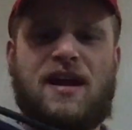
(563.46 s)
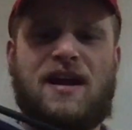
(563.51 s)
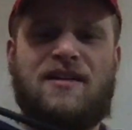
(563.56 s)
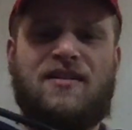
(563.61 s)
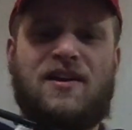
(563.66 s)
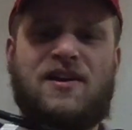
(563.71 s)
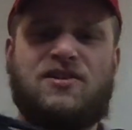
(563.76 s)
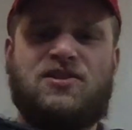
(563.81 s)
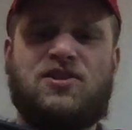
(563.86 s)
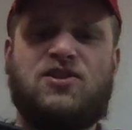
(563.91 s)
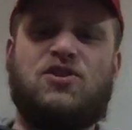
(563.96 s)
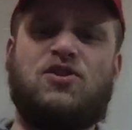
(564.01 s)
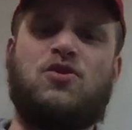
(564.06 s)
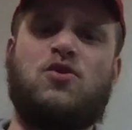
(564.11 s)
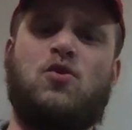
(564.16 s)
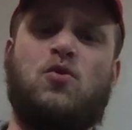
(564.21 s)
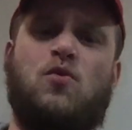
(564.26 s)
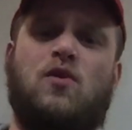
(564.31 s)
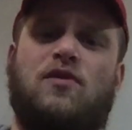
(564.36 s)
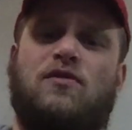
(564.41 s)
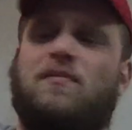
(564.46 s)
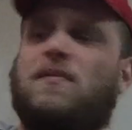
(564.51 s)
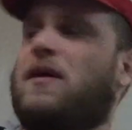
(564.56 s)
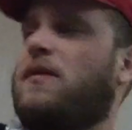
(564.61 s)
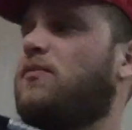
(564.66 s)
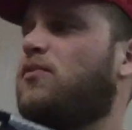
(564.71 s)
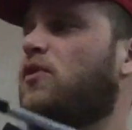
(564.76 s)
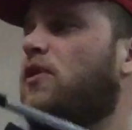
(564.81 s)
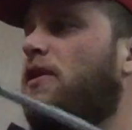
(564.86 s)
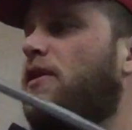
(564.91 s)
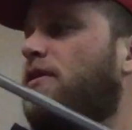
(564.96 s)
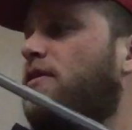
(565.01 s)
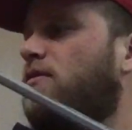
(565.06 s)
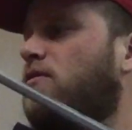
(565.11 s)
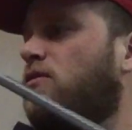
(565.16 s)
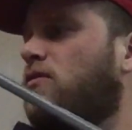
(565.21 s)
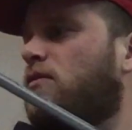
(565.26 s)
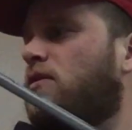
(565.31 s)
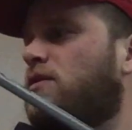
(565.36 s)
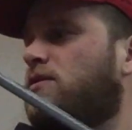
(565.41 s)
I like to do with my braid,
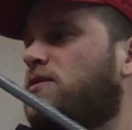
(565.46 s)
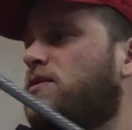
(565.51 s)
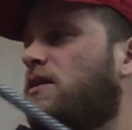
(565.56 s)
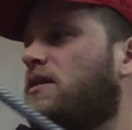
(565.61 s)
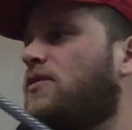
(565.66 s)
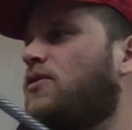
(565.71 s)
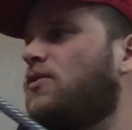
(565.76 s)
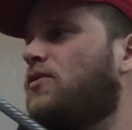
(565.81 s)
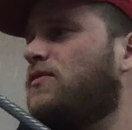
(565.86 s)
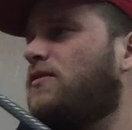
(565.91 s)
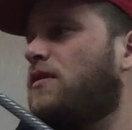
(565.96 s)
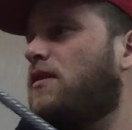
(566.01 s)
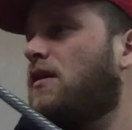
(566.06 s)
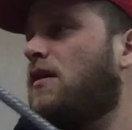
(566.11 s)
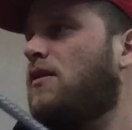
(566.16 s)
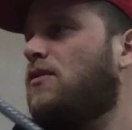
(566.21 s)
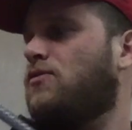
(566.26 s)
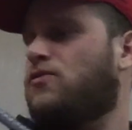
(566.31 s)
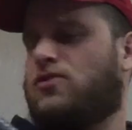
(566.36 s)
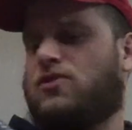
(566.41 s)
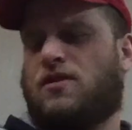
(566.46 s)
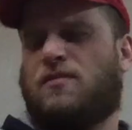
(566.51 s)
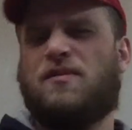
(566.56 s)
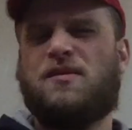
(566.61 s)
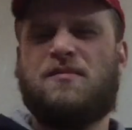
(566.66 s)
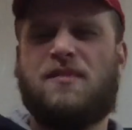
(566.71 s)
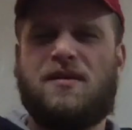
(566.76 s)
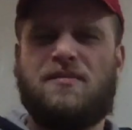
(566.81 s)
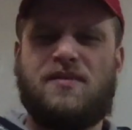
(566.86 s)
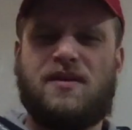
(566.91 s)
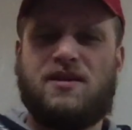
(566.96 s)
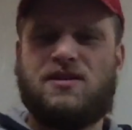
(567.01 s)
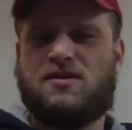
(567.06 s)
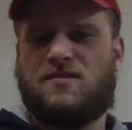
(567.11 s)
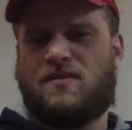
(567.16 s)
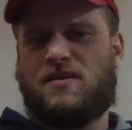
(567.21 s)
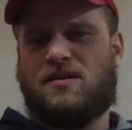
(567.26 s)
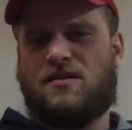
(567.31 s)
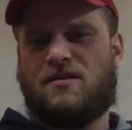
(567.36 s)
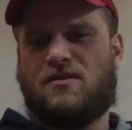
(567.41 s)
let's not hook the couch. I'm in my
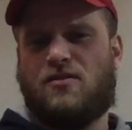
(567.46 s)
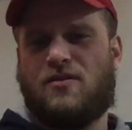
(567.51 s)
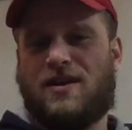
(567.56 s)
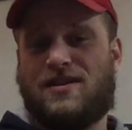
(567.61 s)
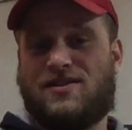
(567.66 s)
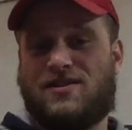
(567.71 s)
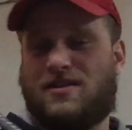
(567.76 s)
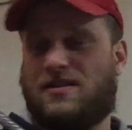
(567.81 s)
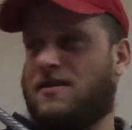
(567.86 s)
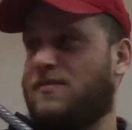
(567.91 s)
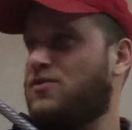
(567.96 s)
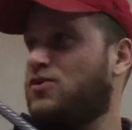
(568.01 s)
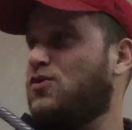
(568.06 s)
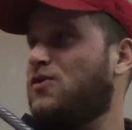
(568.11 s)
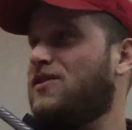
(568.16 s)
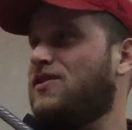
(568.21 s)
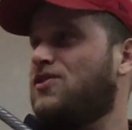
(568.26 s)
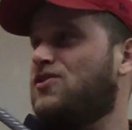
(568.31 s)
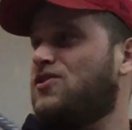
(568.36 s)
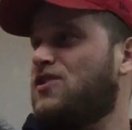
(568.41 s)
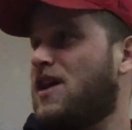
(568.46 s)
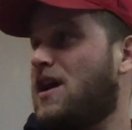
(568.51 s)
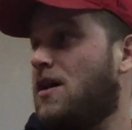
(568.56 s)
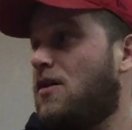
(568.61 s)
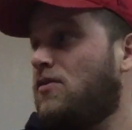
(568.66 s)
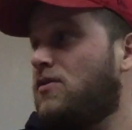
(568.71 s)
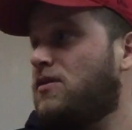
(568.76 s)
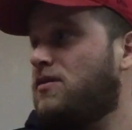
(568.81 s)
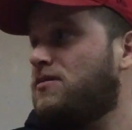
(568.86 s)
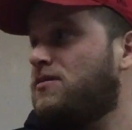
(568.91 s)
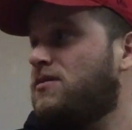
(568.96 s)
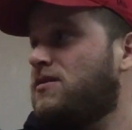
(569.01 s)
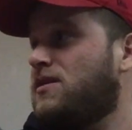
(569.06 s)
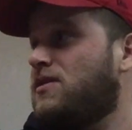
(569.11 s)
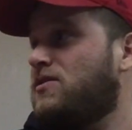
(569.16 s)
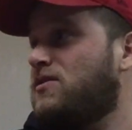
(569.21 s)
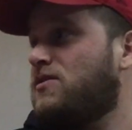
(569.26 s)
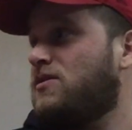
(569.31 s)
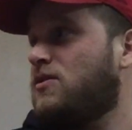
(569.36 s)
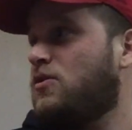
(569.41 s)
basement. Granted, I'm doing this now because
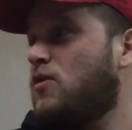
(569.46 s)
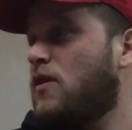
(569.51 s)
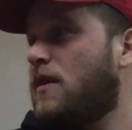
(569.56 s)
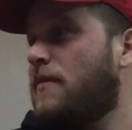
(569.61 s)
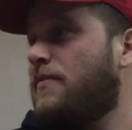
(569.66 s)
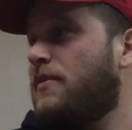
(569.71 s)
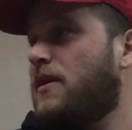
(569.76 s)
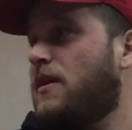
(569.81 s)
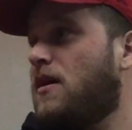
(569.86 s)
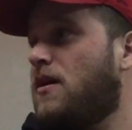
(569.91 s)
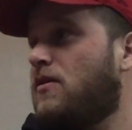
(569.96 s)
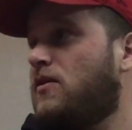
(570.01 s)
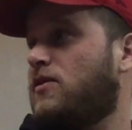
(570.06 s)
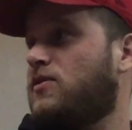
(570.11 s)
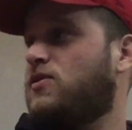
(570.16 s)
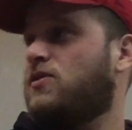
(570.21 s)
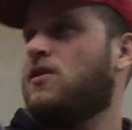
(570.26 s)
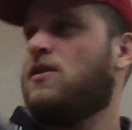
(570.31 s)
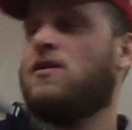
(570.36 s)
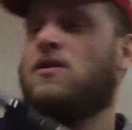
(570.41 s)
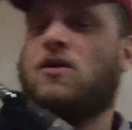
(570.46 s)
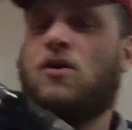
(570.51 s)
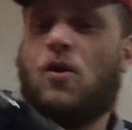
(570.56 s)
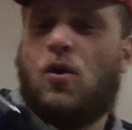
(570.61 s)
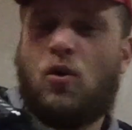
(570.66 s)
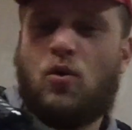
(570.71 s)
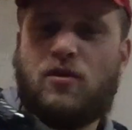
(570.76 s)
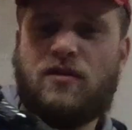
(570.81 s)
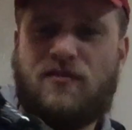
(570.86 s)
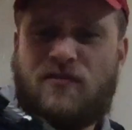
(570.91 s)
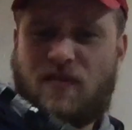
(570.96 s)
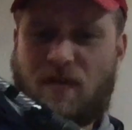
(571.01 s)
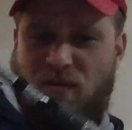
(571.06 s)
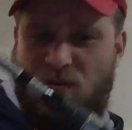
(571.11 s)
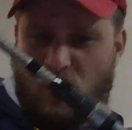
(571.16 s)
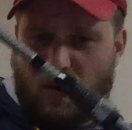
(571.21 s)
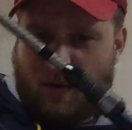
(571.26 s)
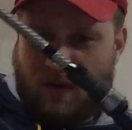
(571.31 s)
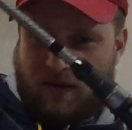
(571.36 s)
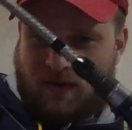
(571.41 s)
it's crappy out. It's only
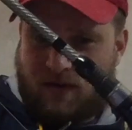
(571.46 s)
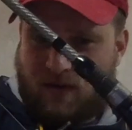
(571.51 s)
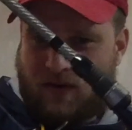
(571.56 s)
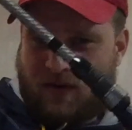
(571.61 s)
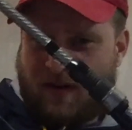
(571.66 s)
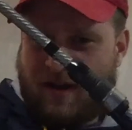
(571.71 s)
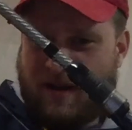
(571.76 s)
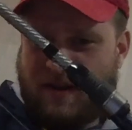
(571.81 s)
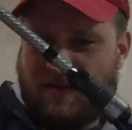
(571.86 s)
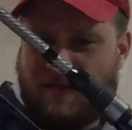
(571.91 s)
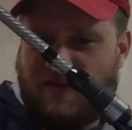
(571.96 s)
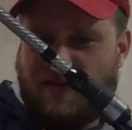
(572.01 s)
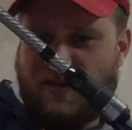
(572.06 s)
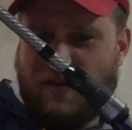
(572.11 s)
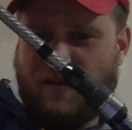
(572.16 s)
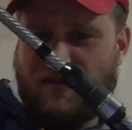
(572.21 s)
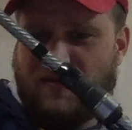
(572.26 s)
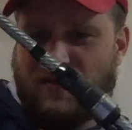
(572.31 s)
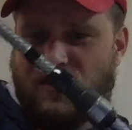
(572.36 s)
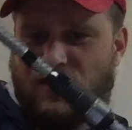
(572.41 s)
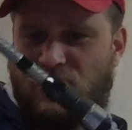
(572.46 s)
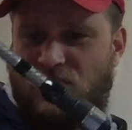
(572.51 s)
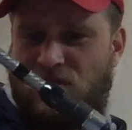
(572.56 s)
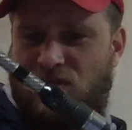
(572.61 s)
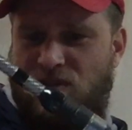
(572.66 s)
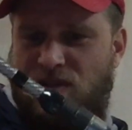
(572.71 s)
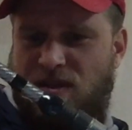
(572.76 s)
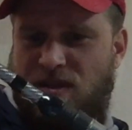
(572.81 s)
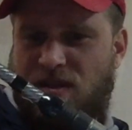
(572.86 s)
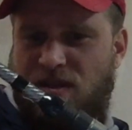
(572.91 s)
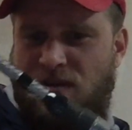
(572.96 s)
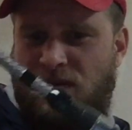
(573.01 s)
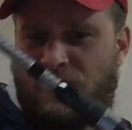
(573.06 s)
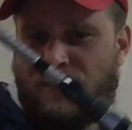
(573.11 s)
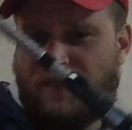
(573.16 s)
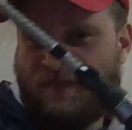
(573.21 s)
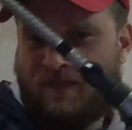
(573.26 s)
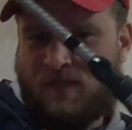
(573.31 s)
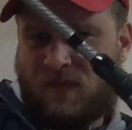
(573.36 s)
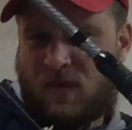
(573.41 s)
February 3rd, and I can feel even in just the
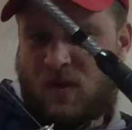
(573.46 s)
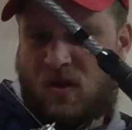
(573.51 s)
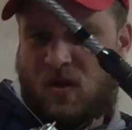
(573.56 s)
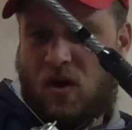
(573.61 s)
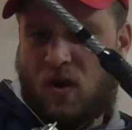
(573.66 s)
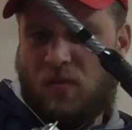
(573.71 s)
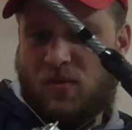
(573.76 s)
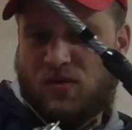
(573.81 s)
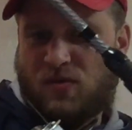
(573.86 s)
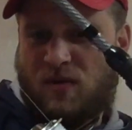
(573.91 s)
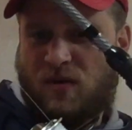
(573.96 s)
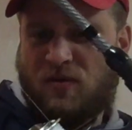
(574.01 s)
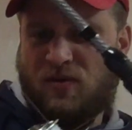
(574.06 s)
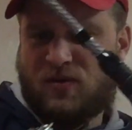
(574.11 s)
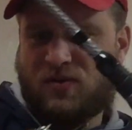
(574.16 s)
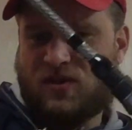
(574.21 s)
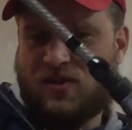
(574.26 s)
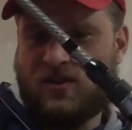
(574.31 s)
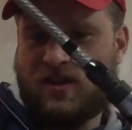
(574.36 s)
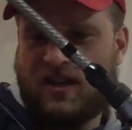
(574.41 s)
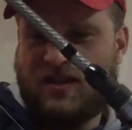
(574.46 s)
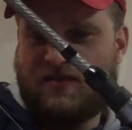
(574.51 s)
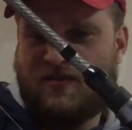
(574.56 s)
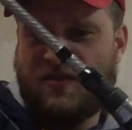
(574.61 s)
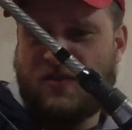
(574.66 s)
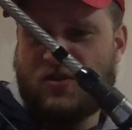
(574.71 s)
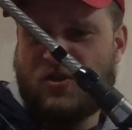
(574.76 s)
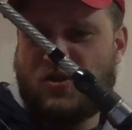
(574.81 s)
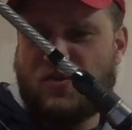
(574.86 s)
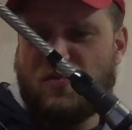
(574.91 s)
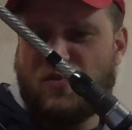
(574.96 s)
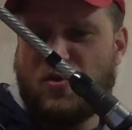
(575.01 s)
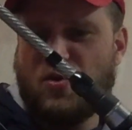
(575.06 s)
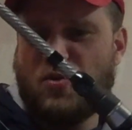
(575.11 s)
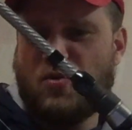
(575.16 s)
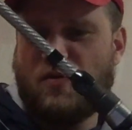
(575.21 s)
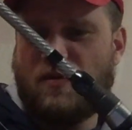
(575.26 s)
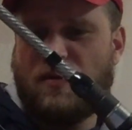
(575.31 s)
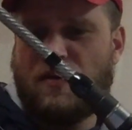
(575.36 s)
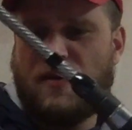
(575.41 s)
couple small reels, this line's very
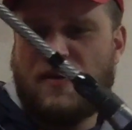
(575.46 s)
smooth.